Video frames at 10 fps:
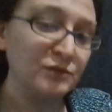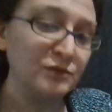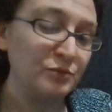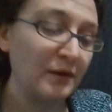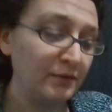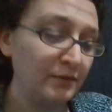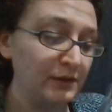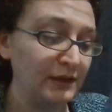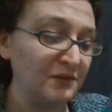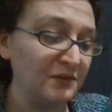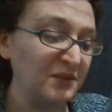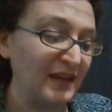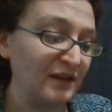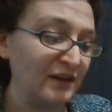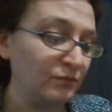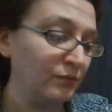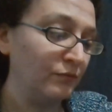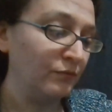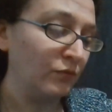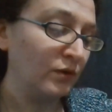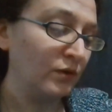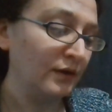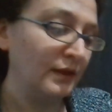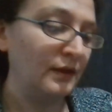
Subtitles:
which you probably only had room for.